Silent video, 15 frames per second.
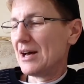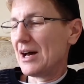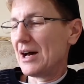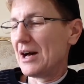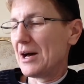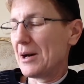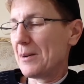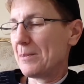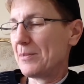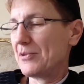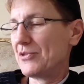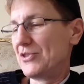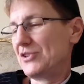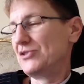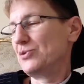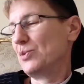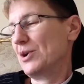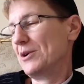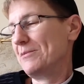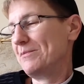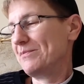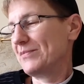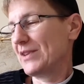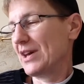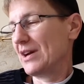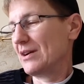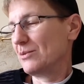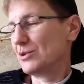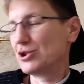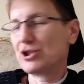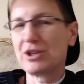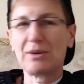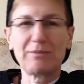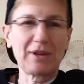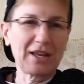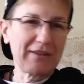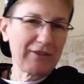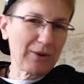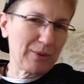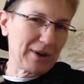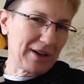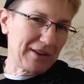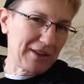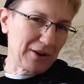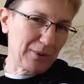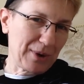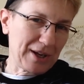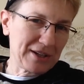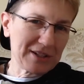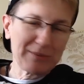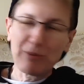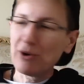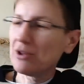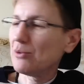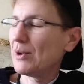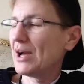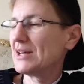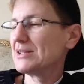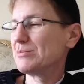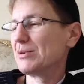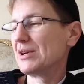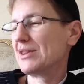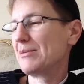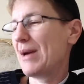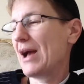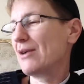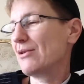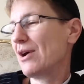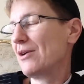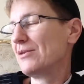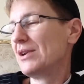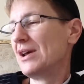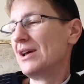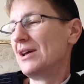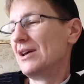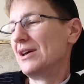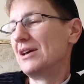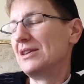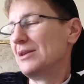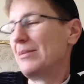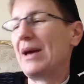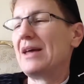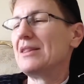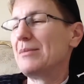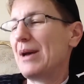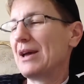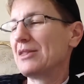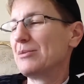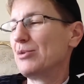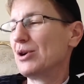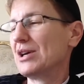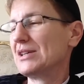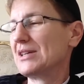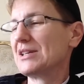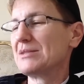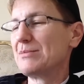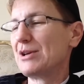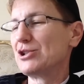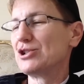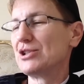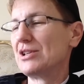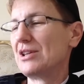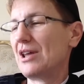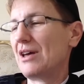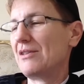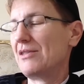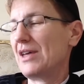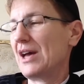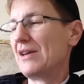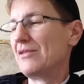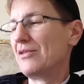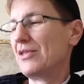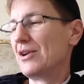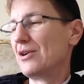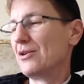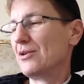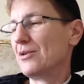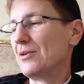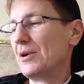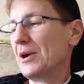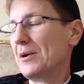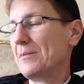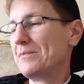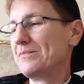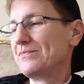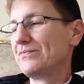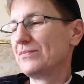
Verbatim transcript: Uh, but this one, uh, which I'm not giving away anything away spoiler wise, but in the background, in the back in the back of the book, it does mention uh, that they're um,